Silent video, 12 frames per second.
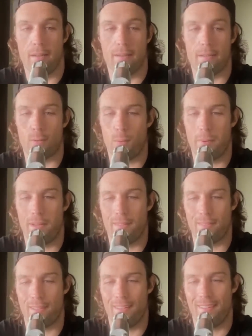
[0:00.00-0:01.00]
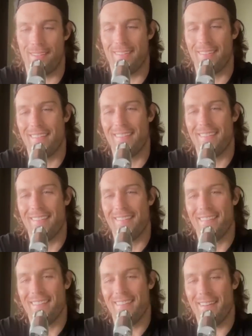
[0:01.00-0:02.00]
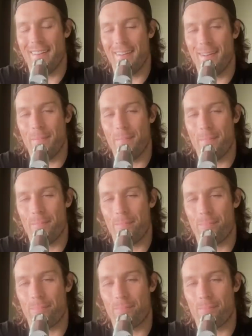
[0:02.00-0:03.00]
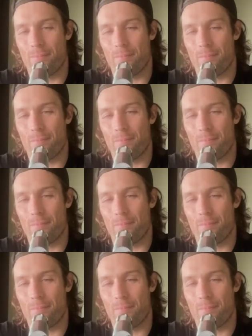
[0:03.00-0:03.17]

I guess we might say. Um, yeah,